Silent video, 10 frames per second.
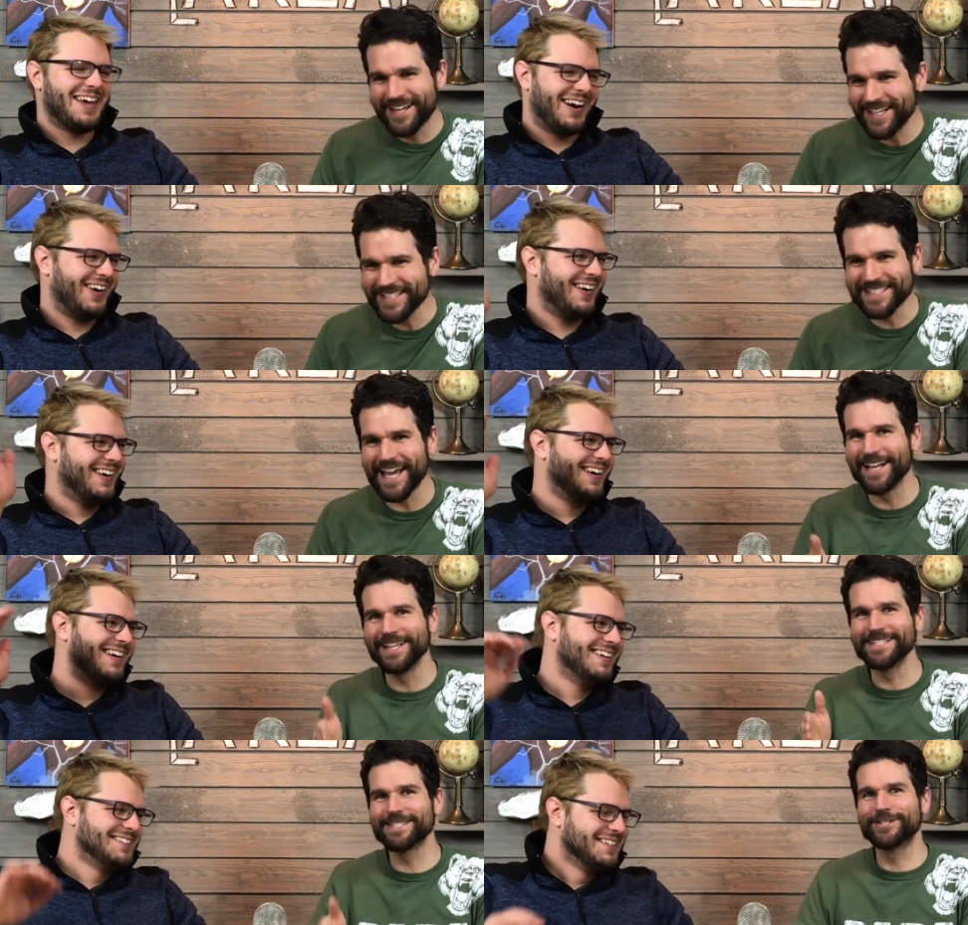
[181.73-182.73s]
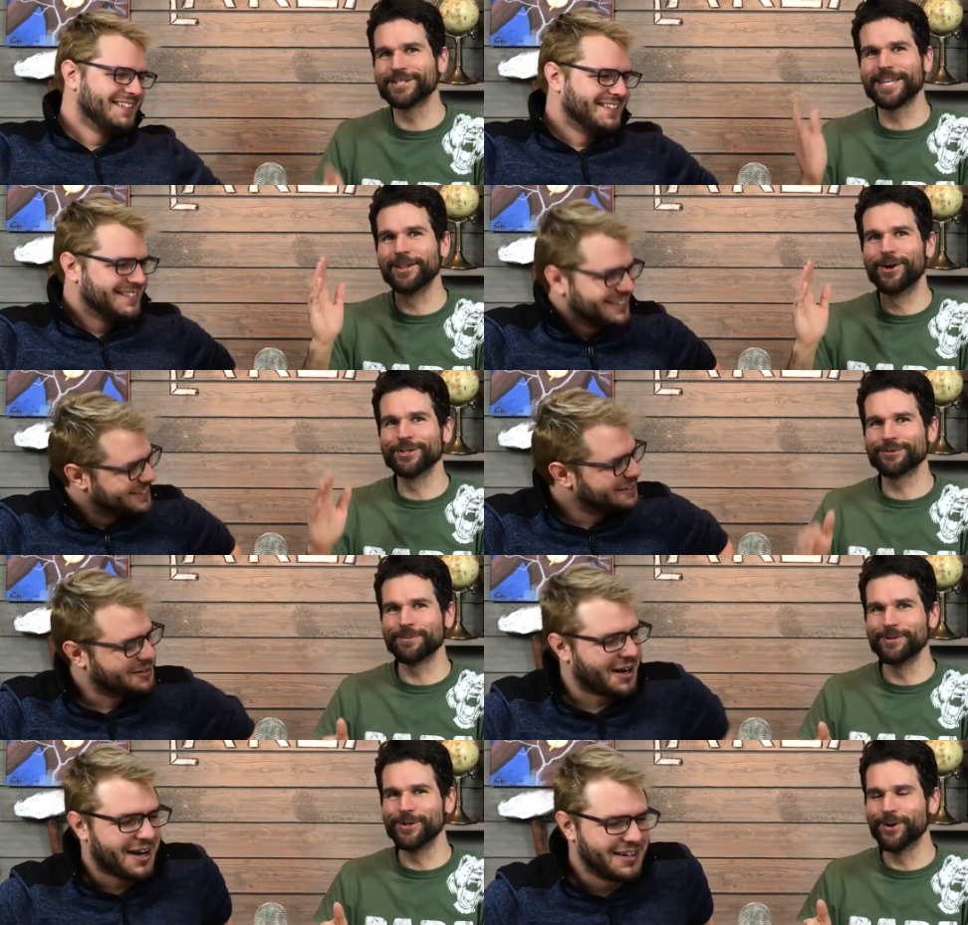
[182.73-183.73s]
Speaker 1: there. Satellites just get launched from
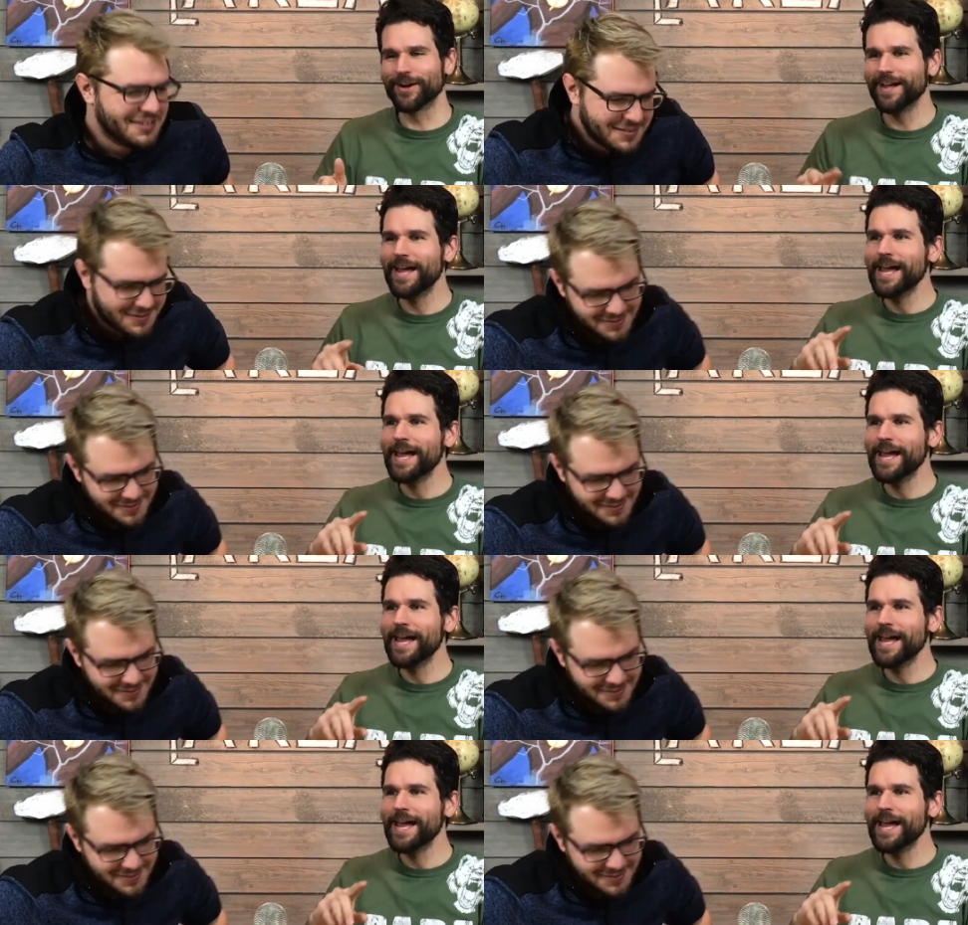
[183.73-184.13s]
right. New York.